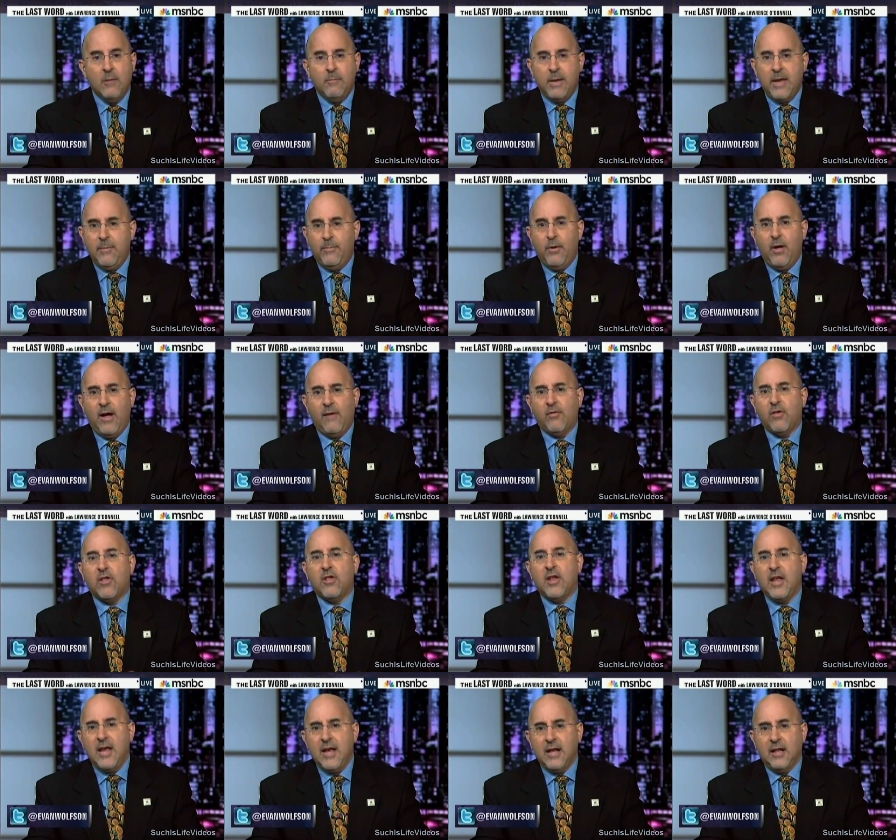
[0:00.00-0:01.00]
People have
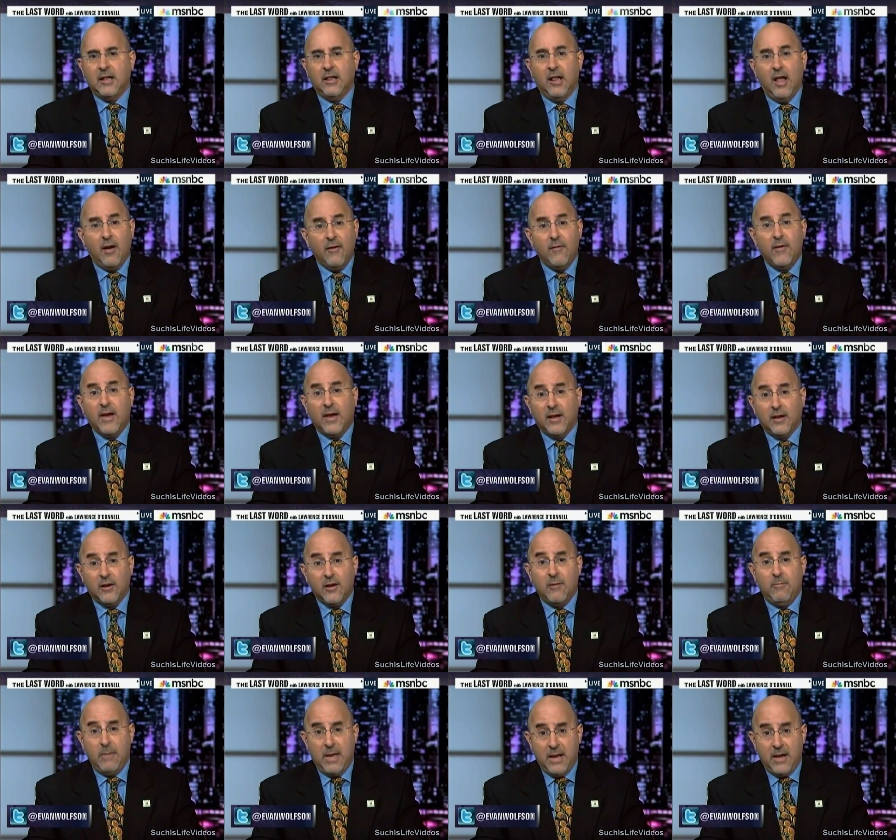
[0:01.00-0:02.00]
seen loving and
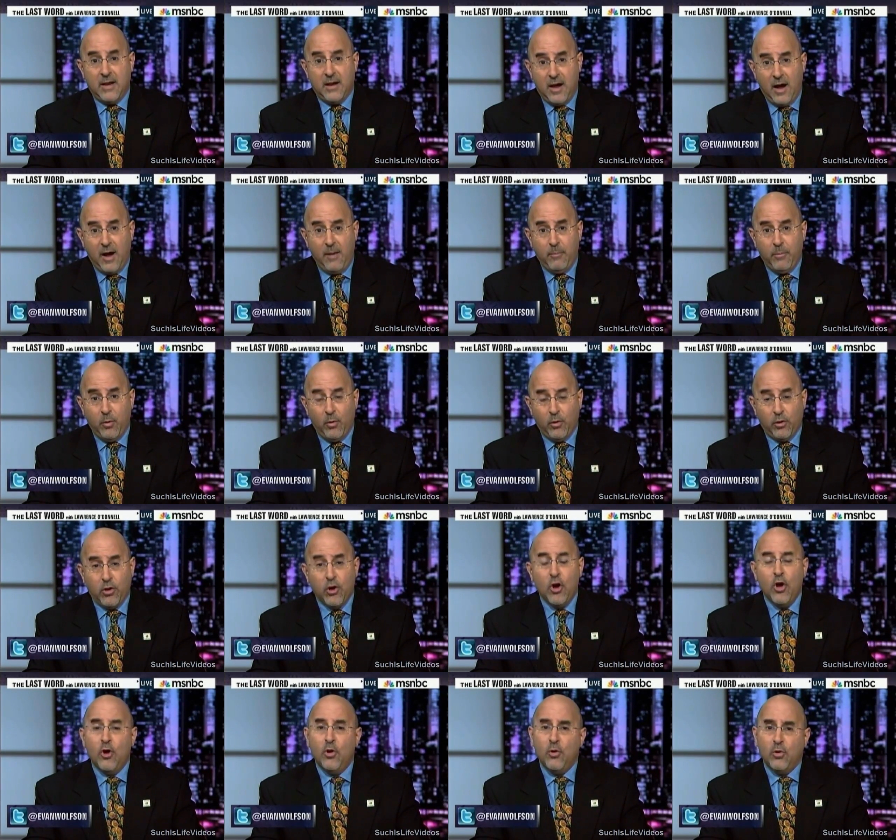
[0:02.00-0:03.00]
committed couples
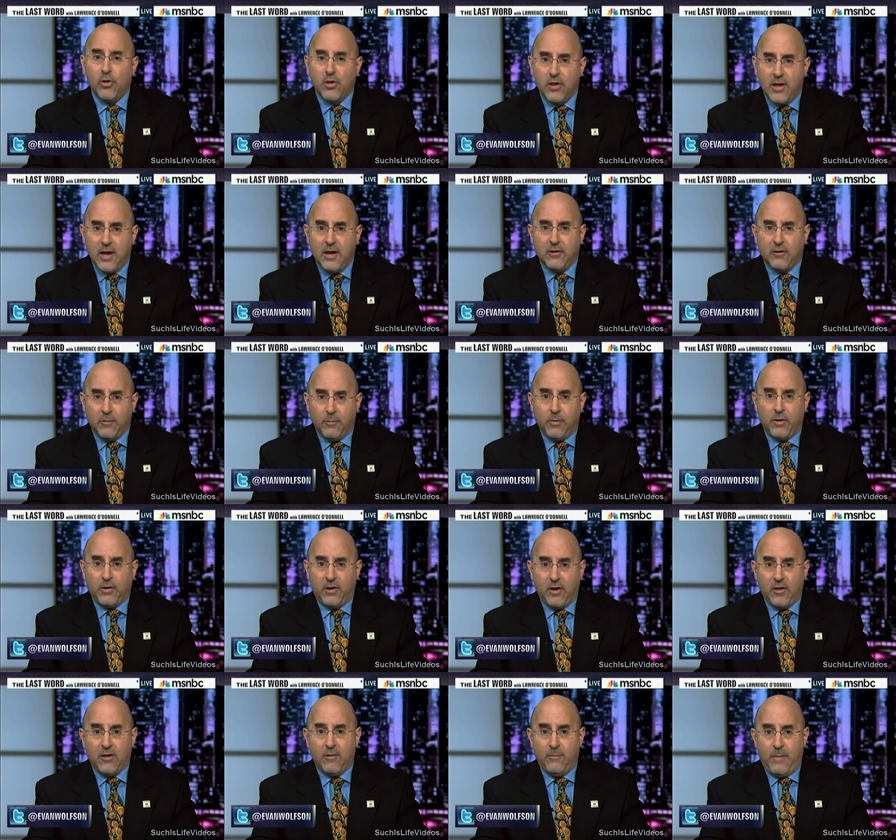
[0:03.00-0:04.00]
who seek to
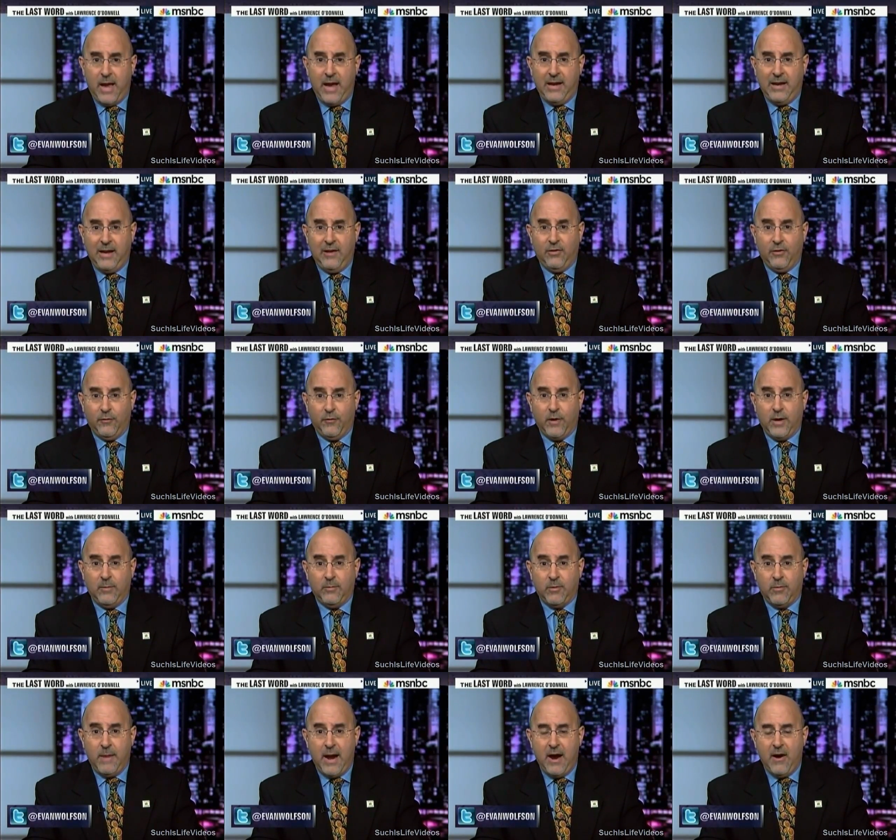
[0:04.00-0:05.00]
participate in the freedom
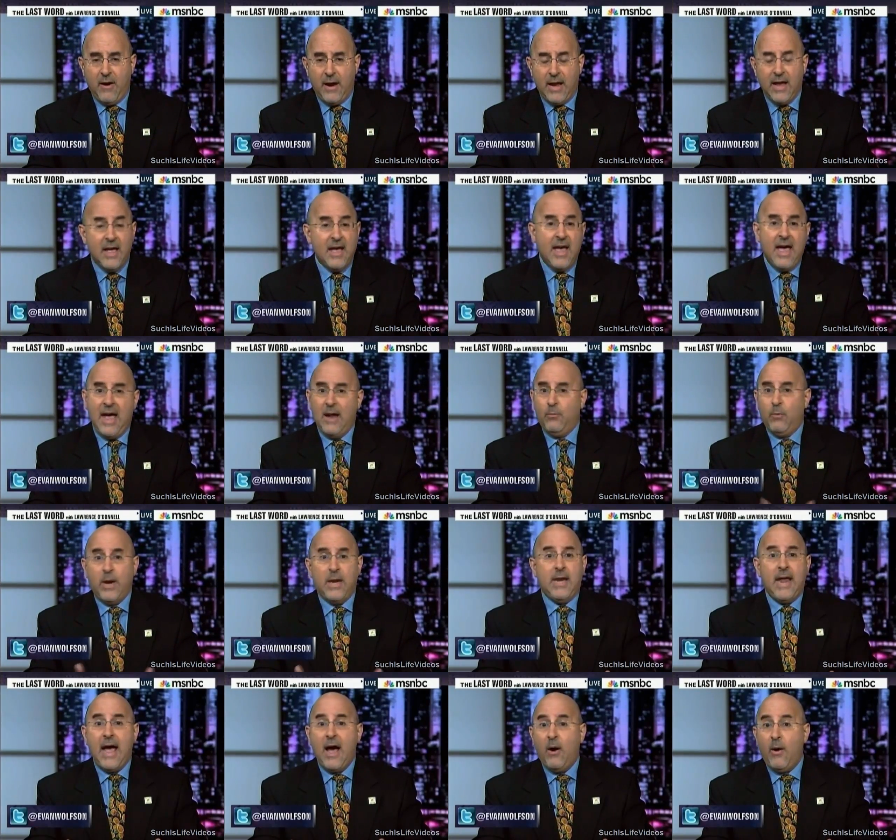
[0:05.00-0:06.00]
to marry, and we
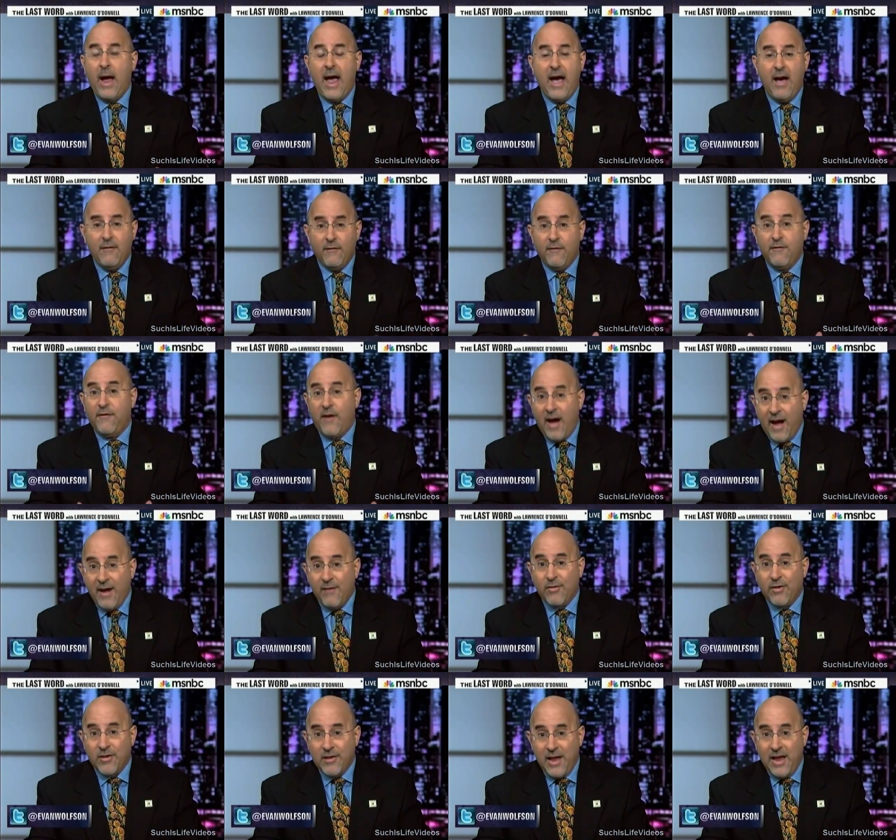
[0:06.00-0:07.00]
now have
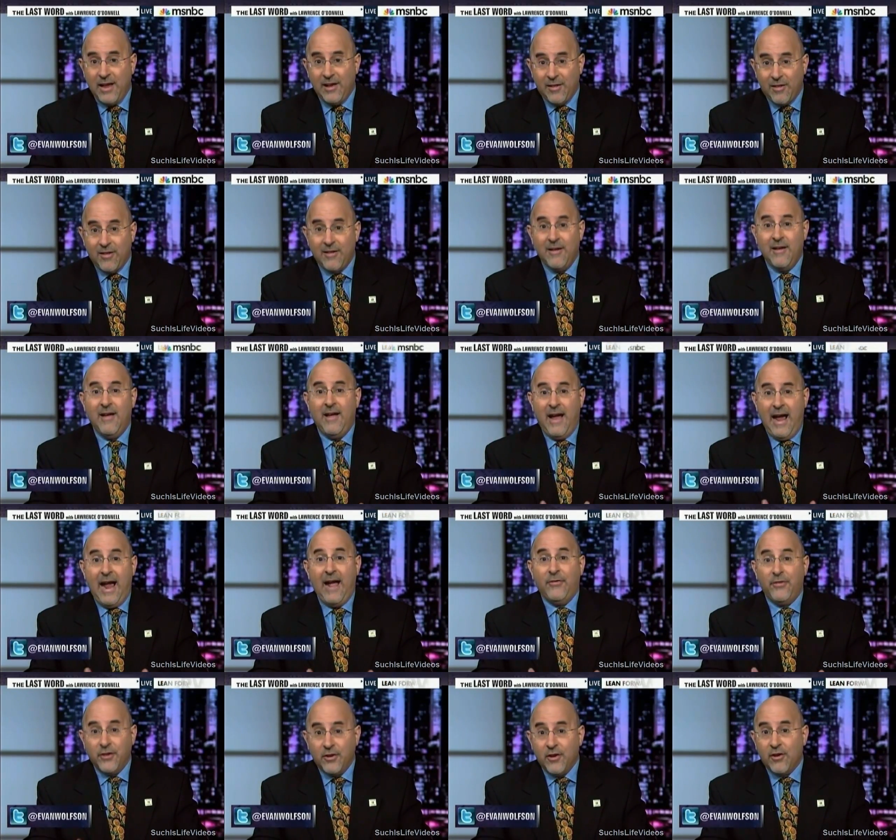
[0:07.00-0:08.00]
5 states
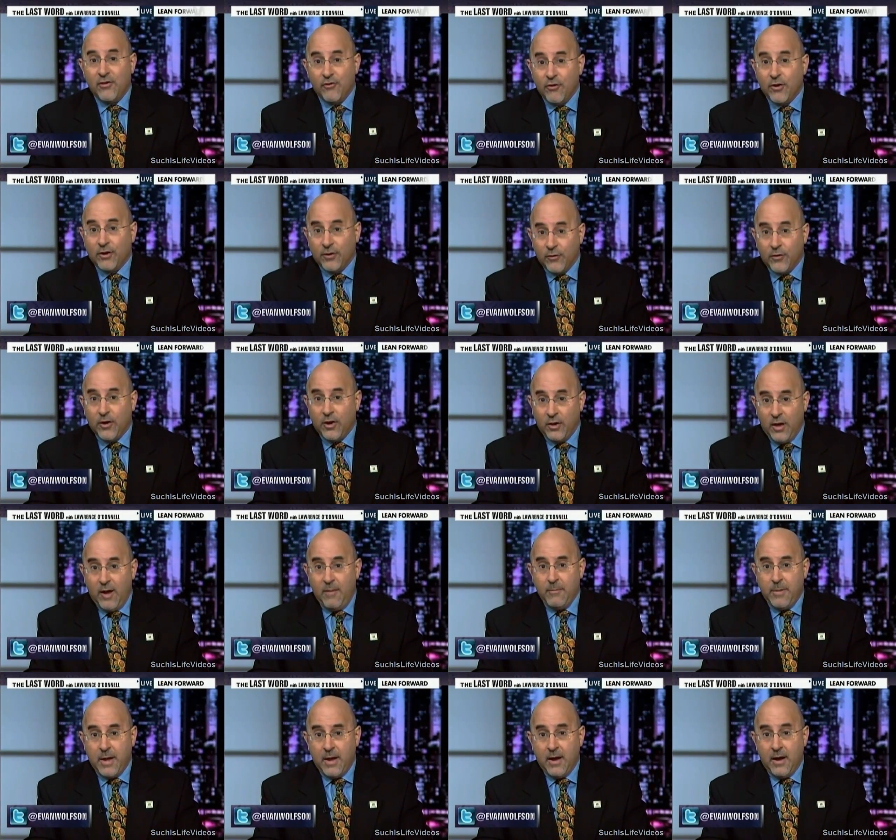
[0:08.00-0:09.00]
and the District of
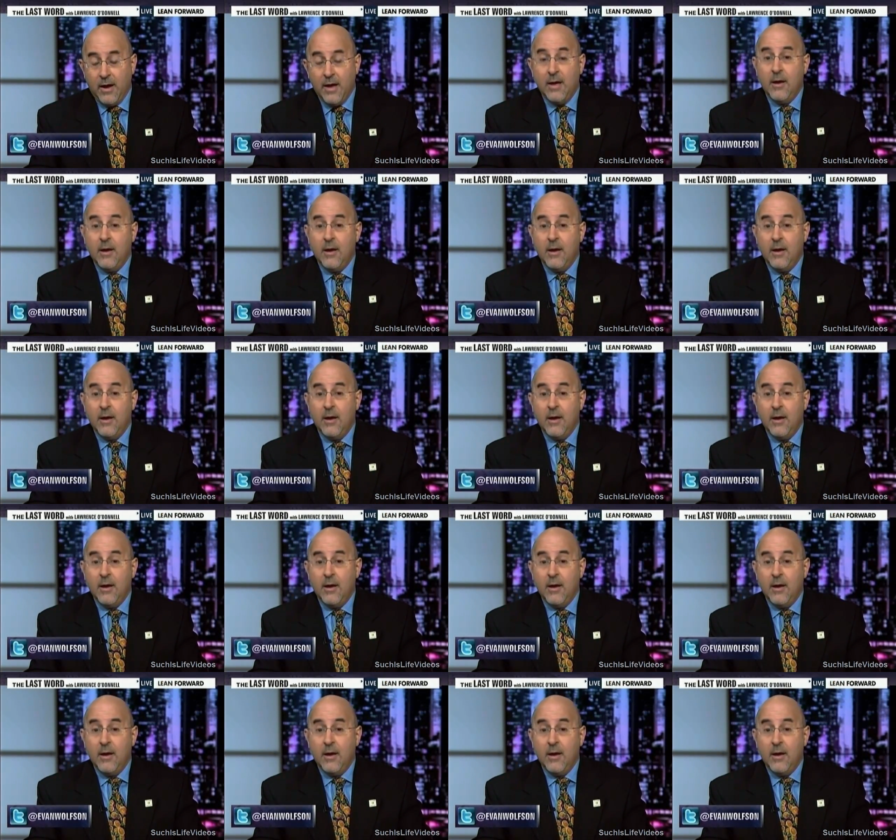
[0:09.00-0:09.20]
Columbia,